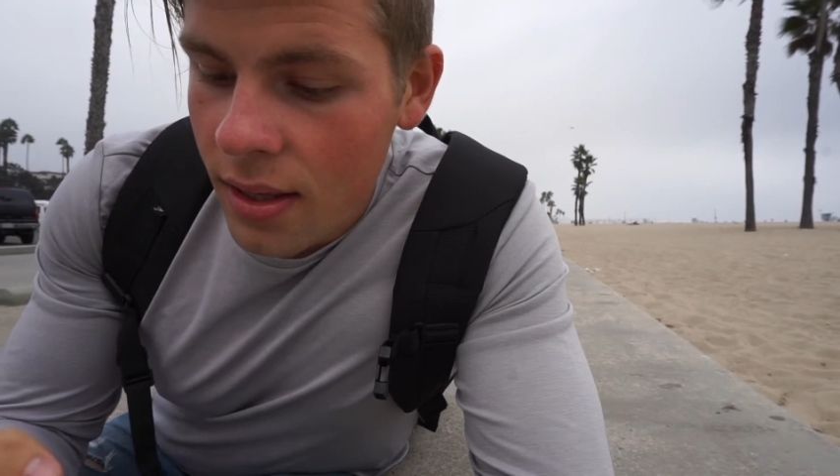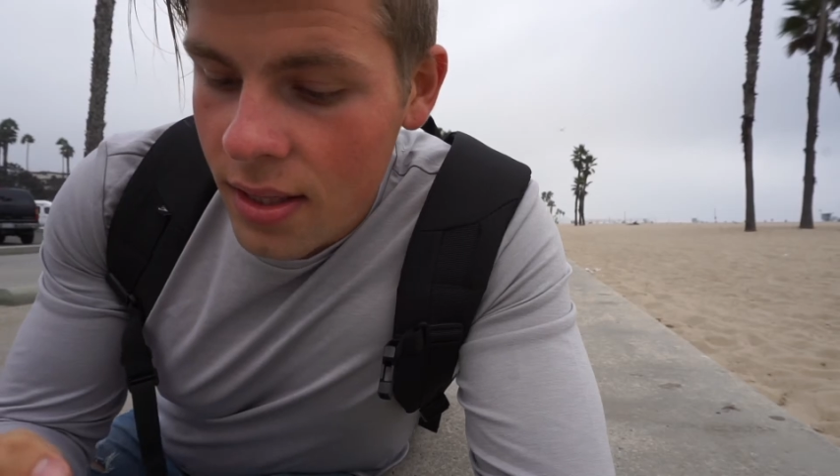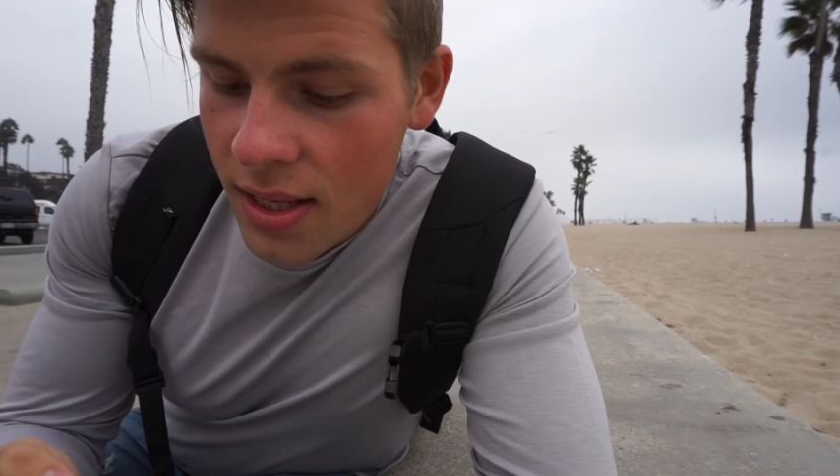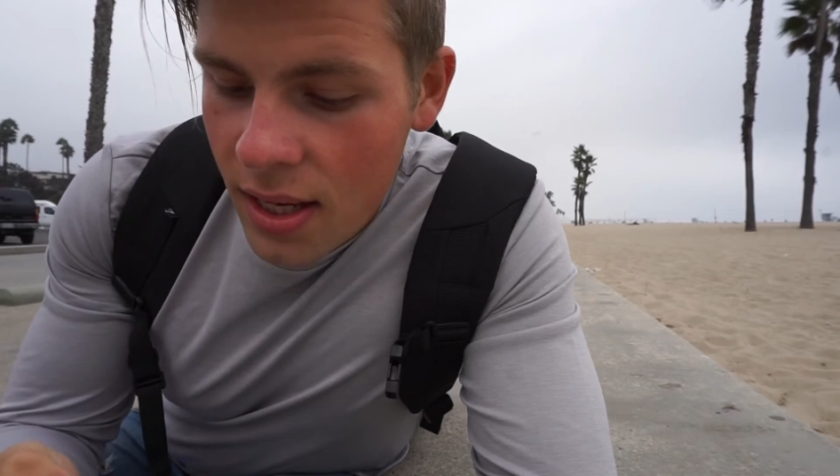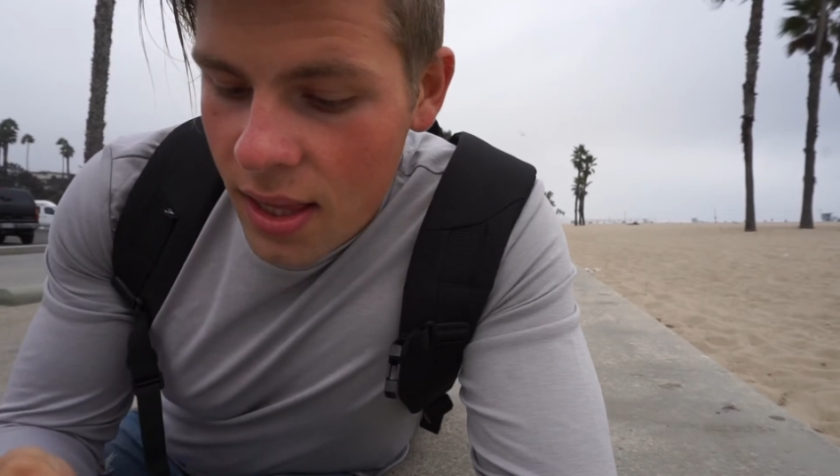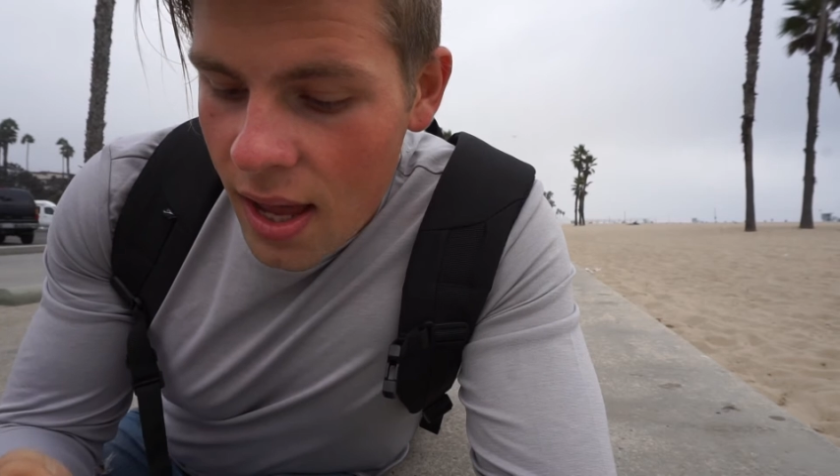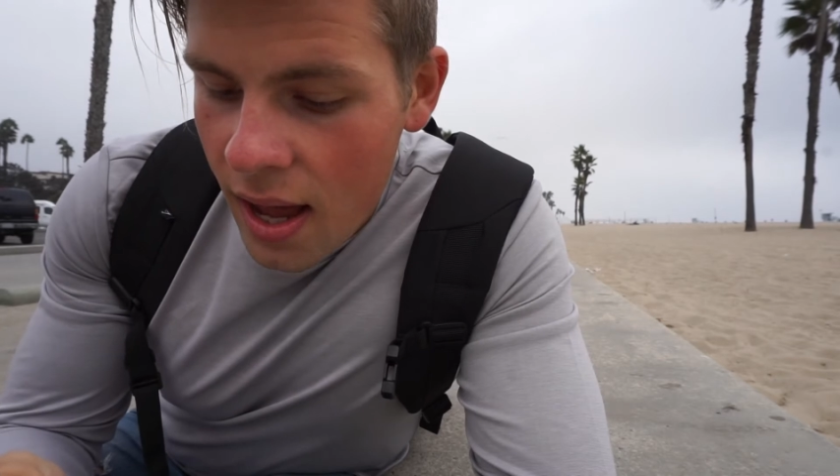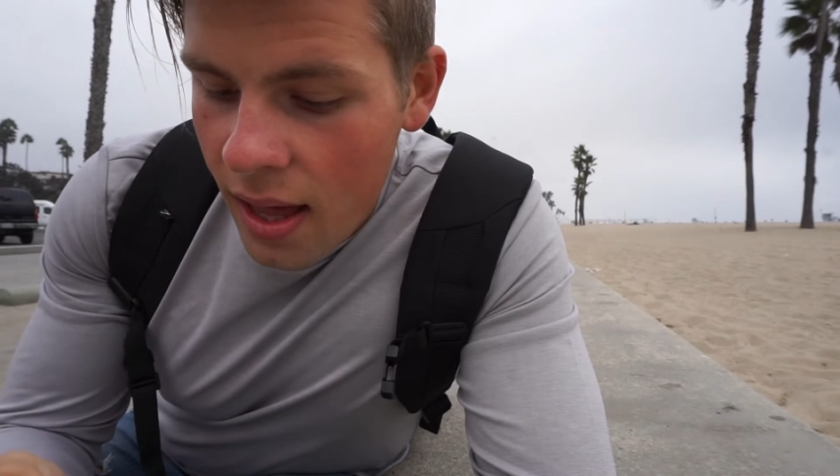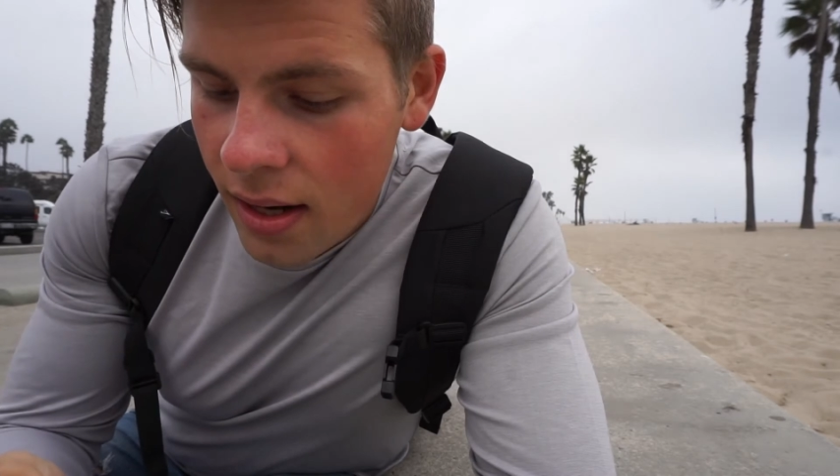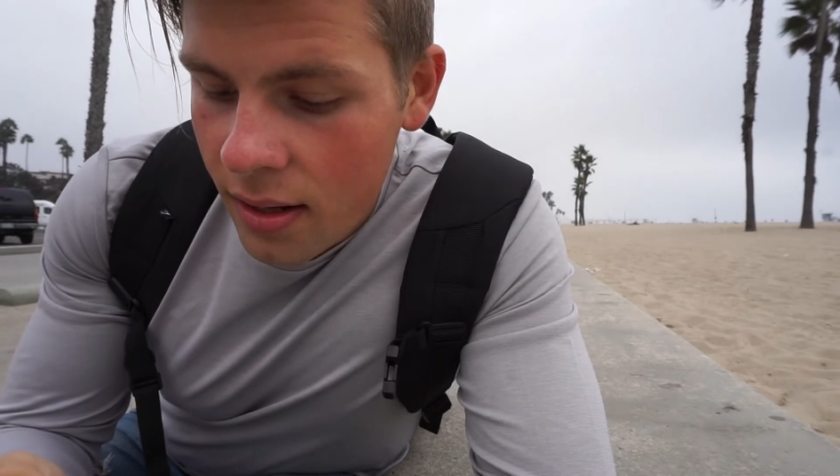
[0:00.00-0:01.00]
They said
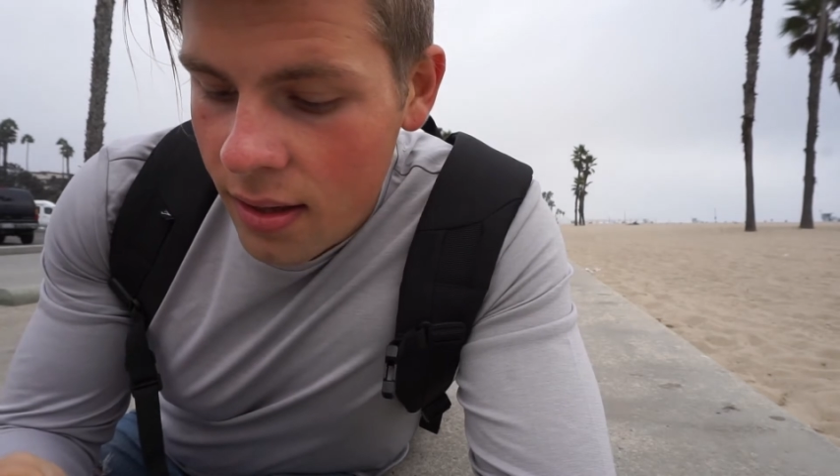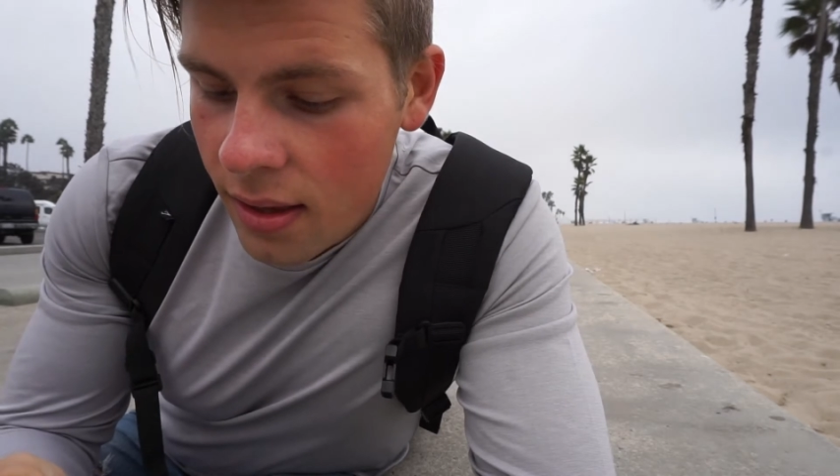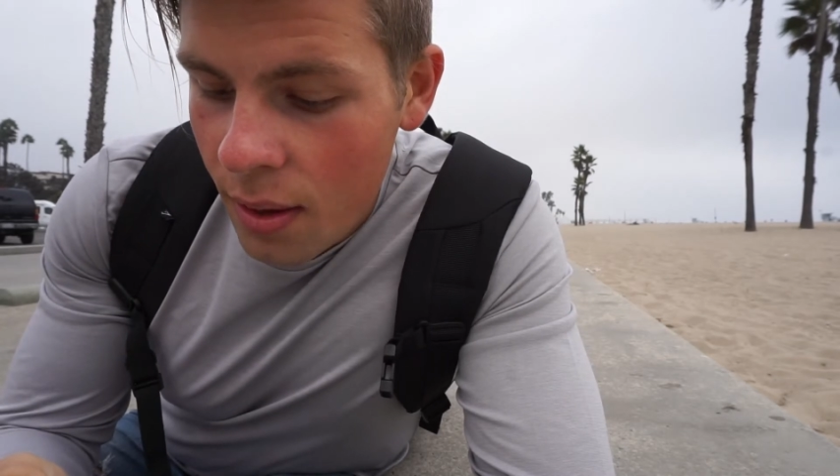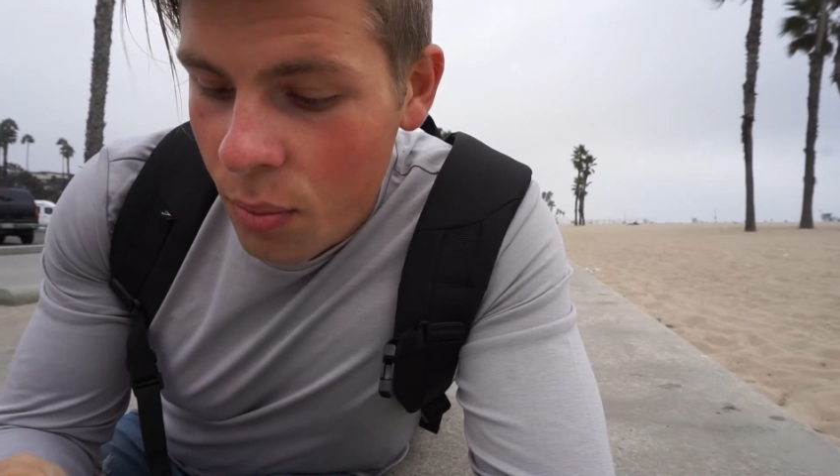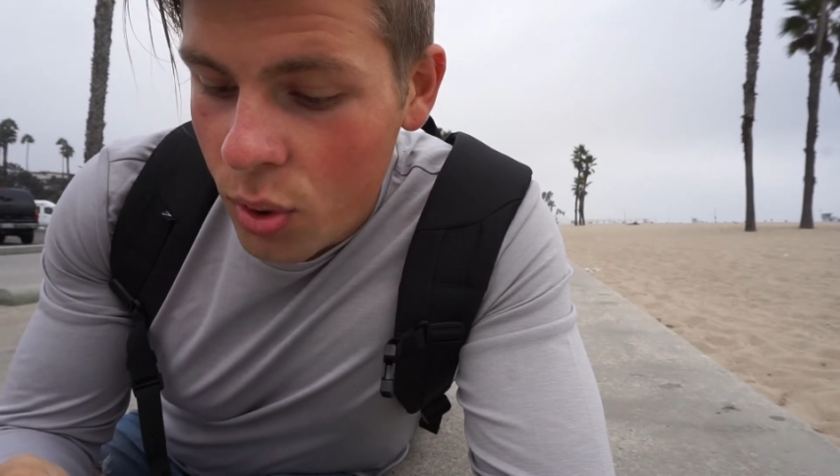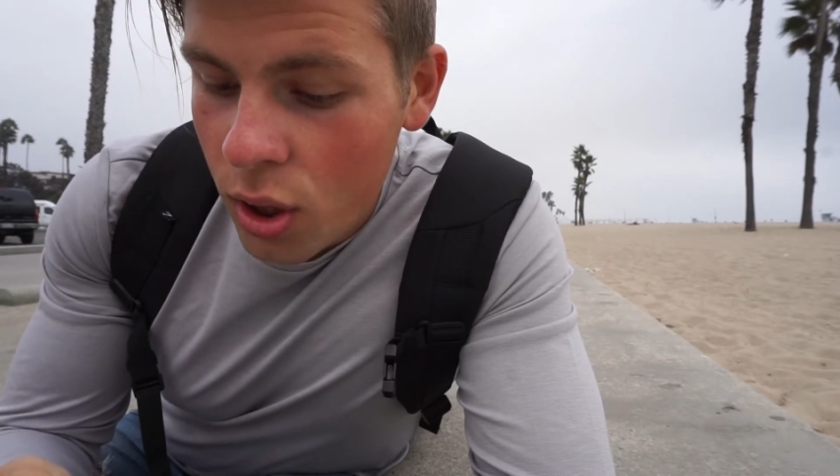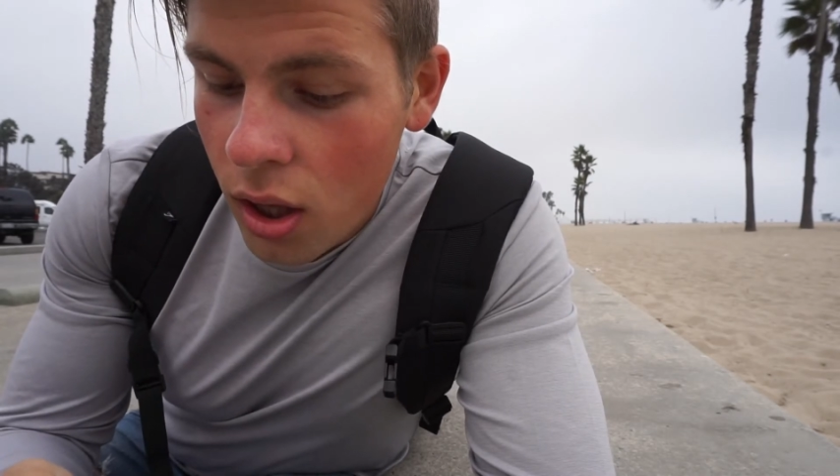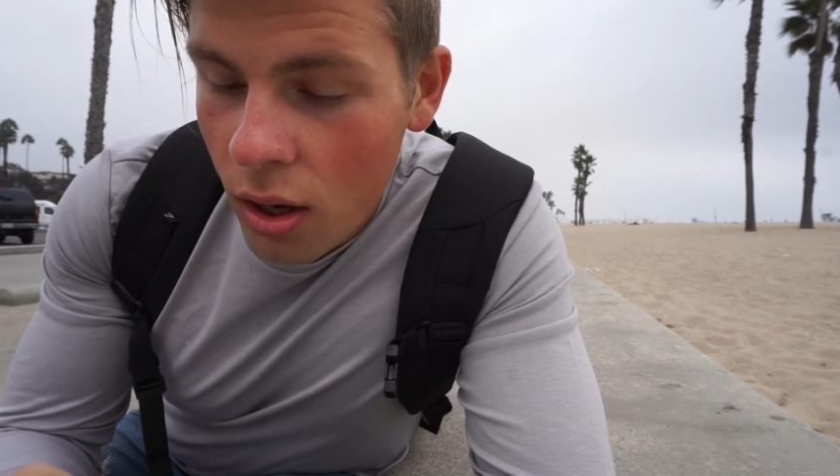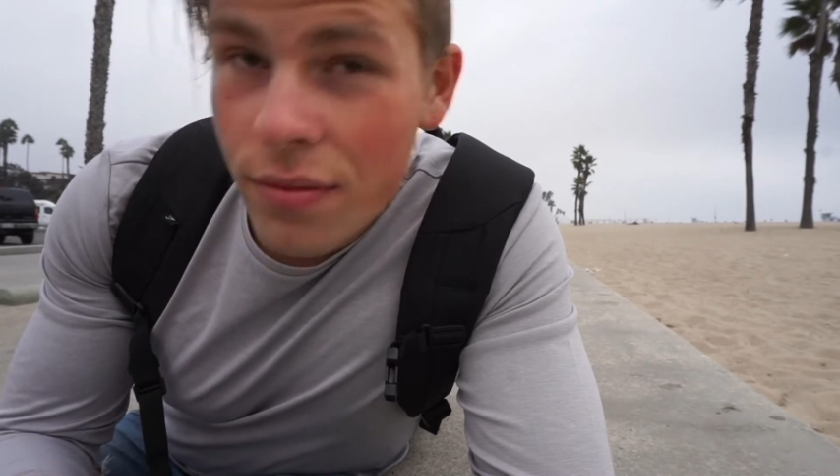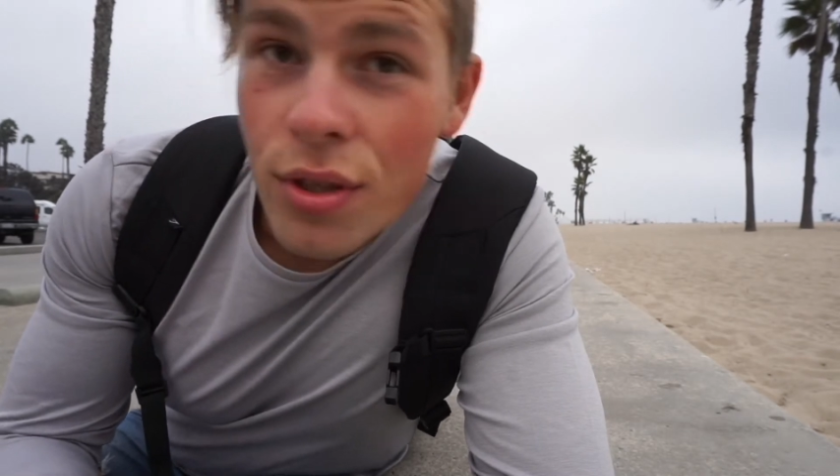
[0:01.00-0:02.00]
that they would
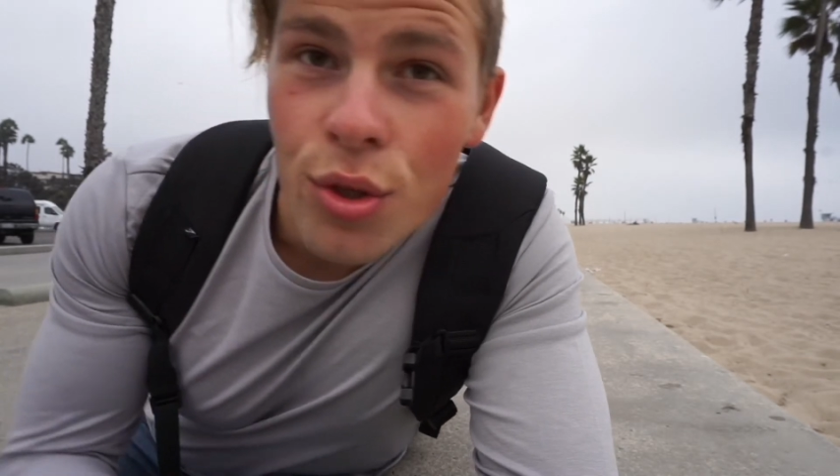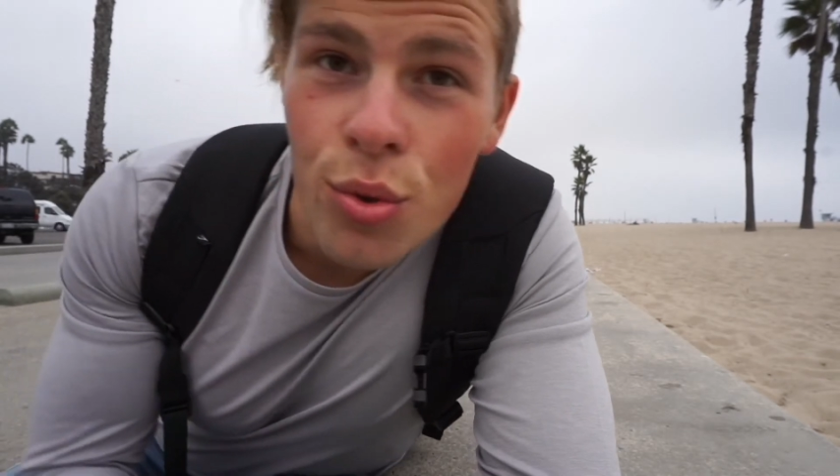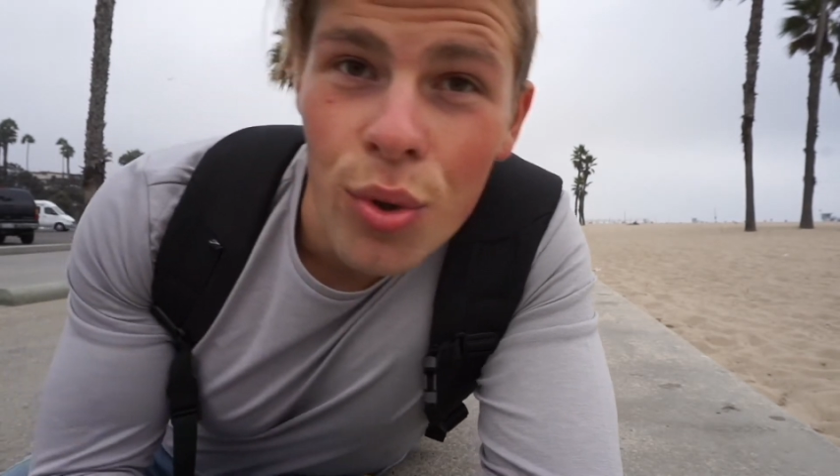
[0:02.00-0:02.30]
love to